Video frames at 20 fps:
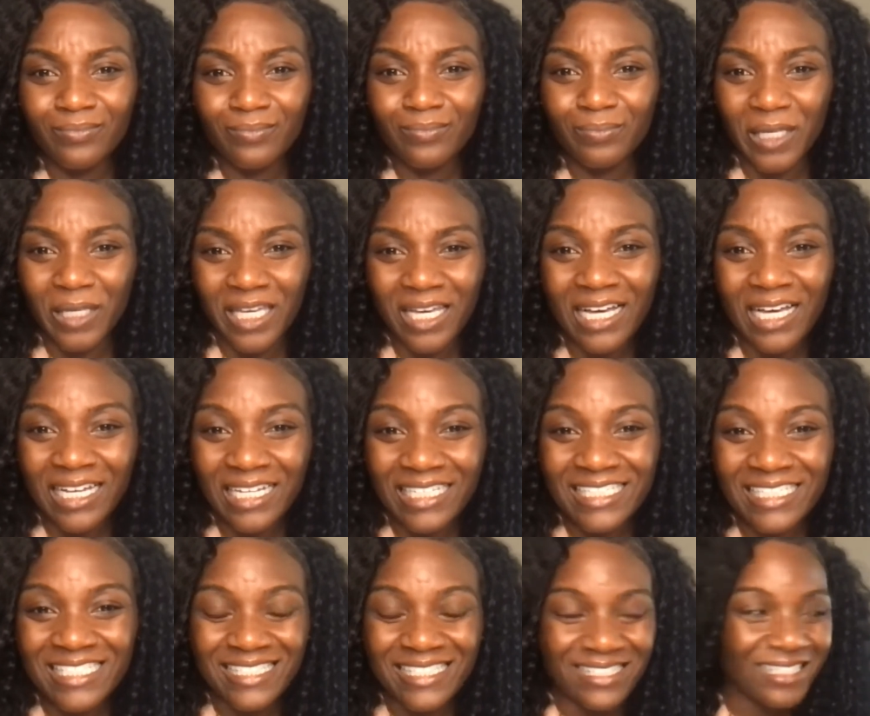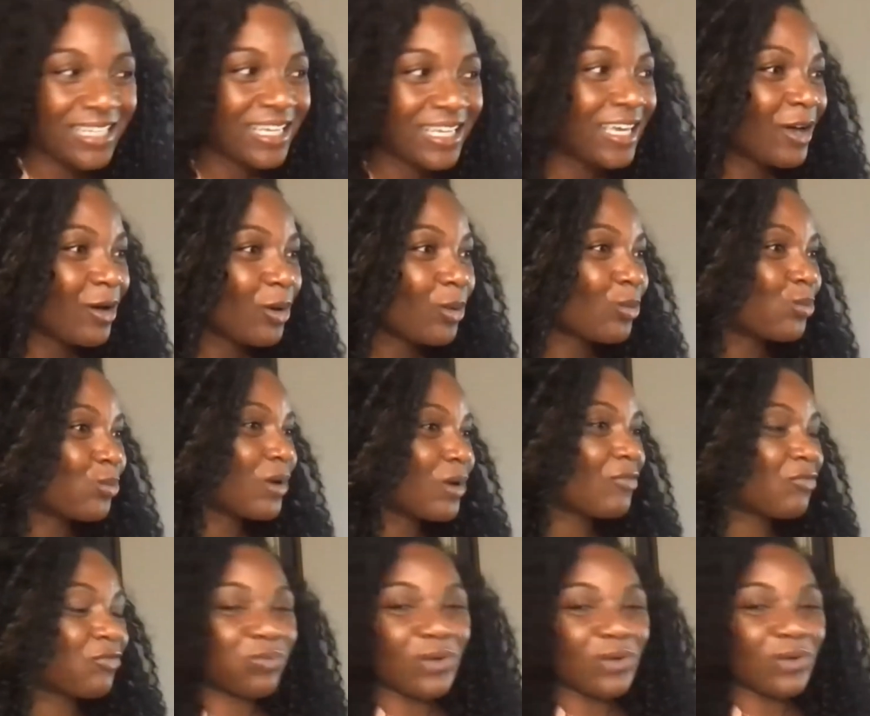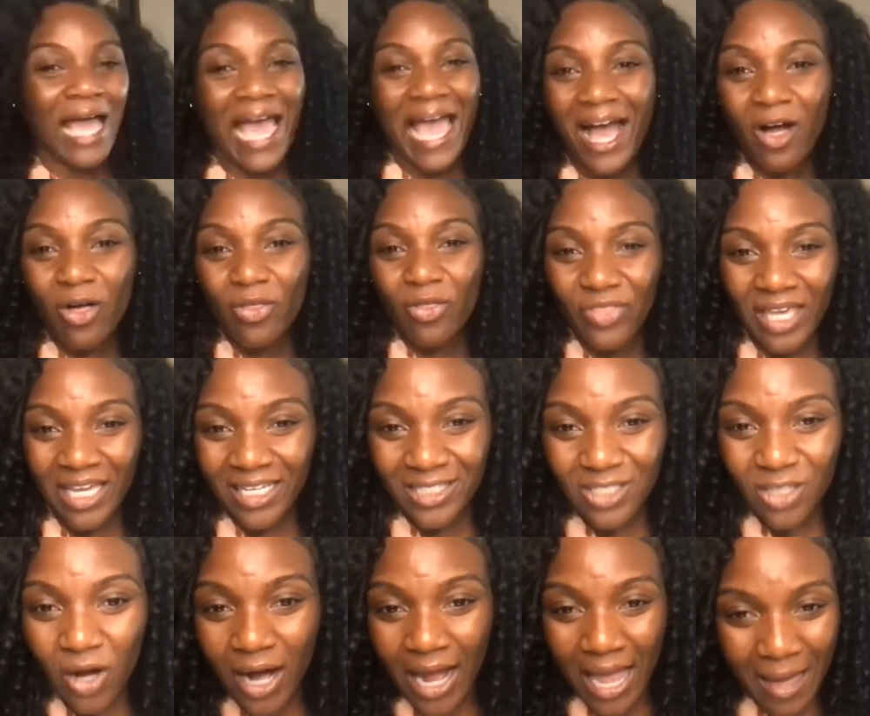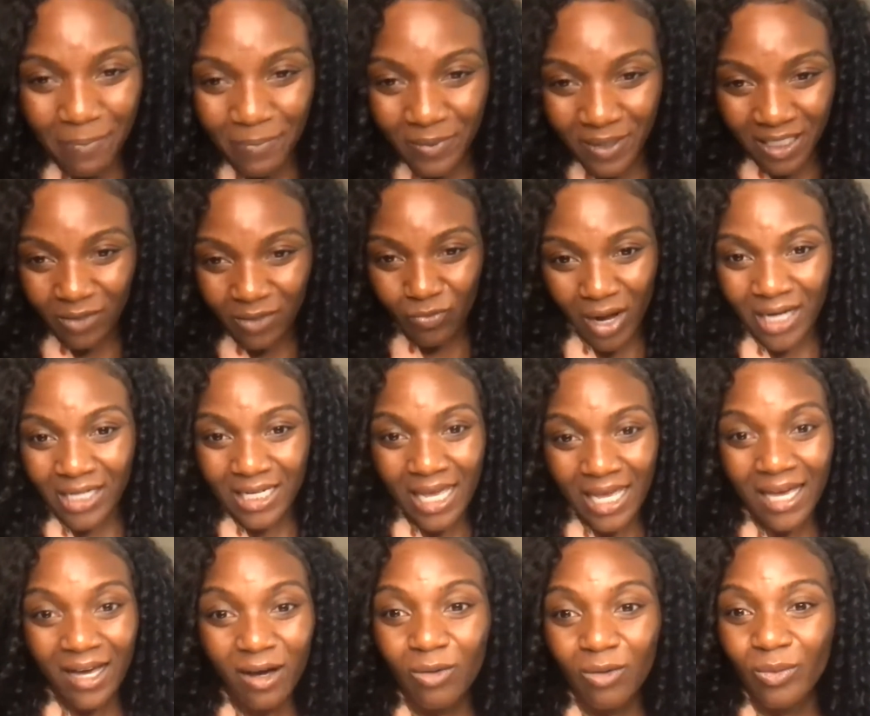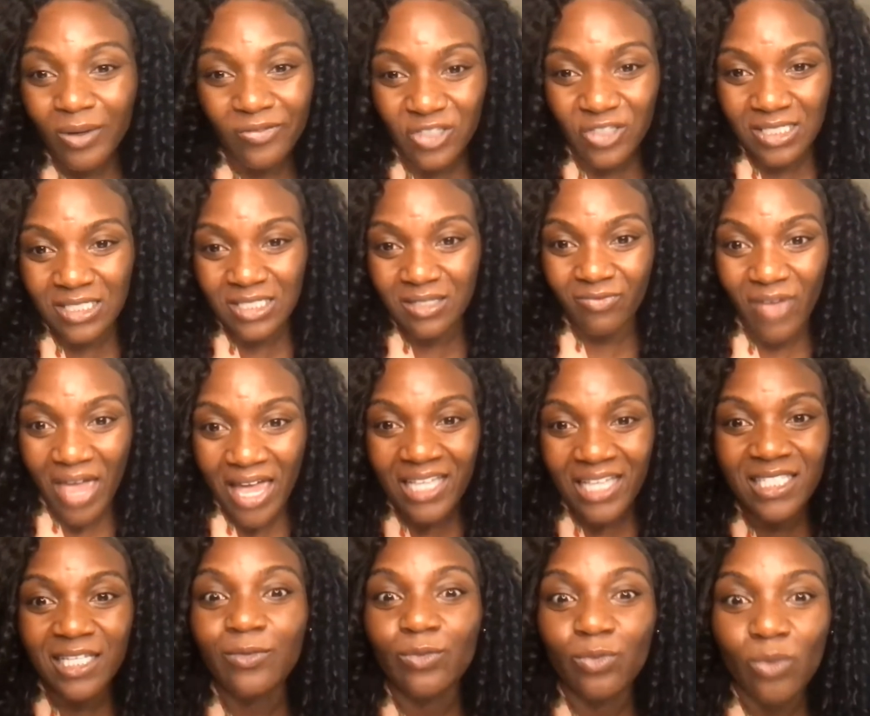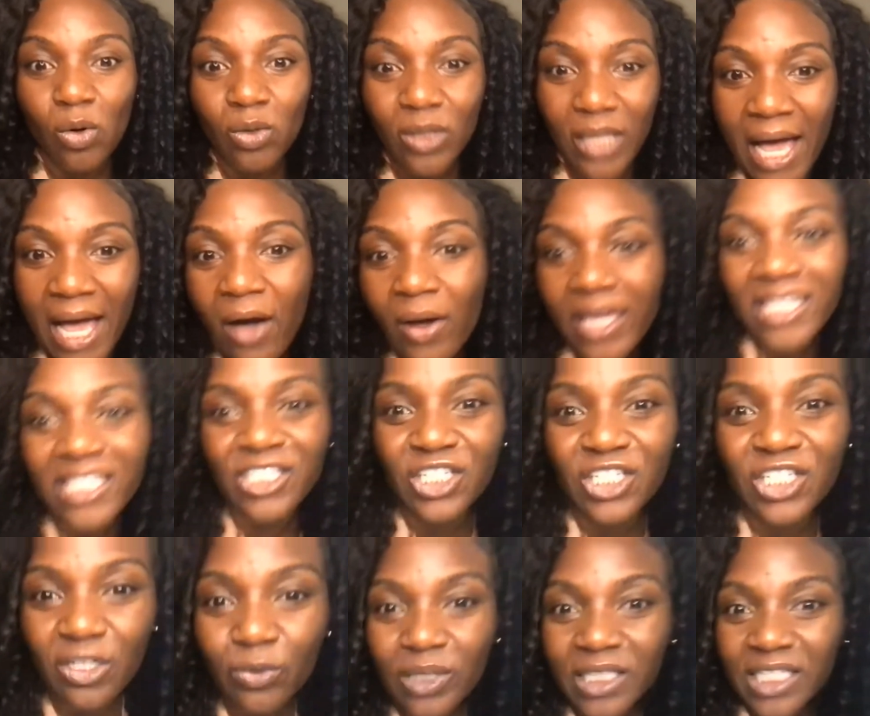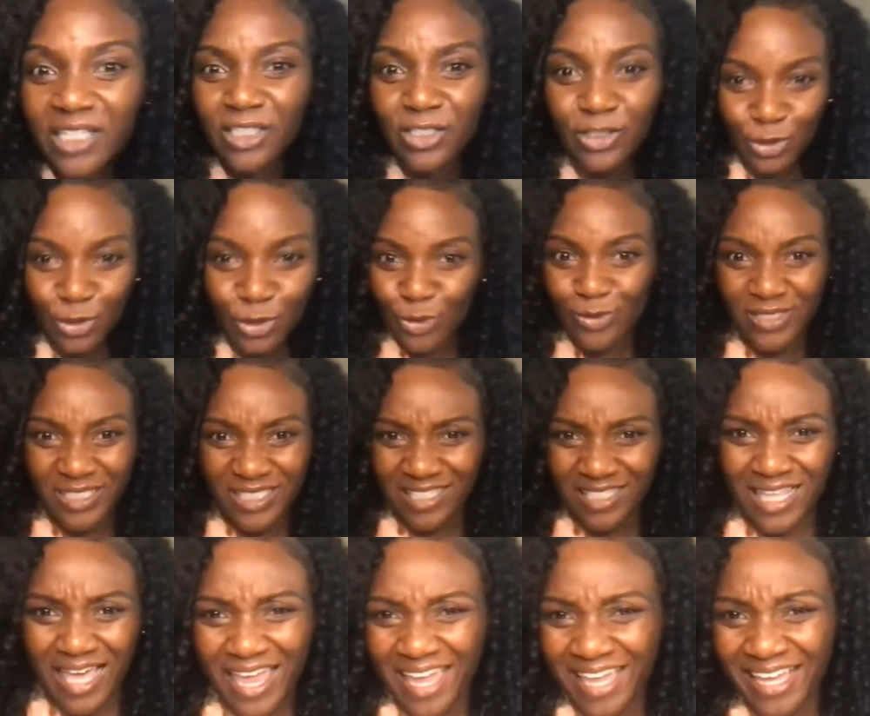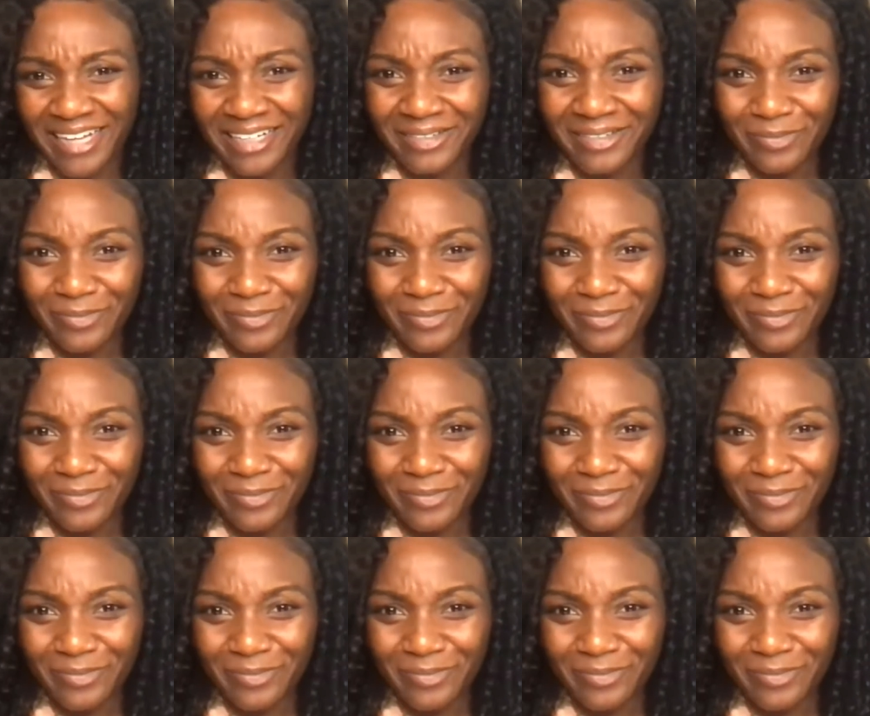because of how things are happening right now with just the vaccine rollout, and generally the news is like,